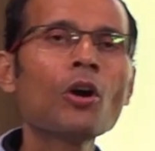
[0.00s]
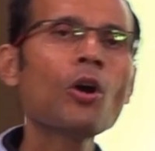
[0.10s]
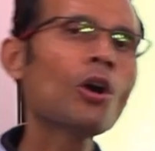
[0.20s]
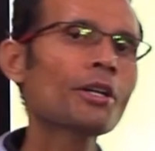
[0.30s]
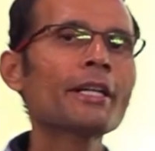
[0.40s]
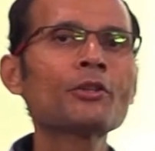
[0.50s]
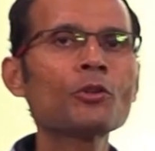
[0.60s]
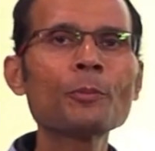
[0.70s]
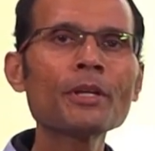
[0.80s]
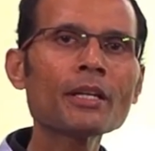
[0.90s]
Or it
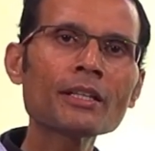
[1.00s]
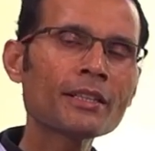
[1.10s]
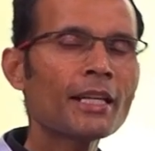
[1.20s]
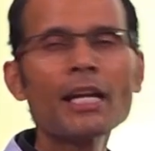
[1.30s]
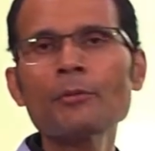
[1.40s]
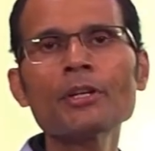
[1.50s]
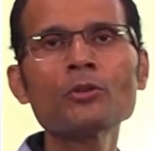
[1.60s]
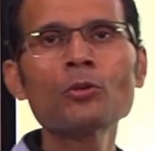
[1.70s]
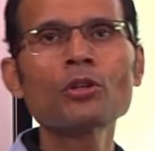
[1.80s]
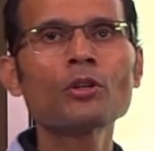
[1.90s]
could be in the AV
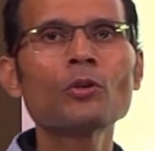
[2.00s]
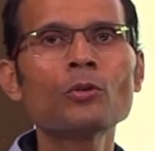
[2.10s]
node,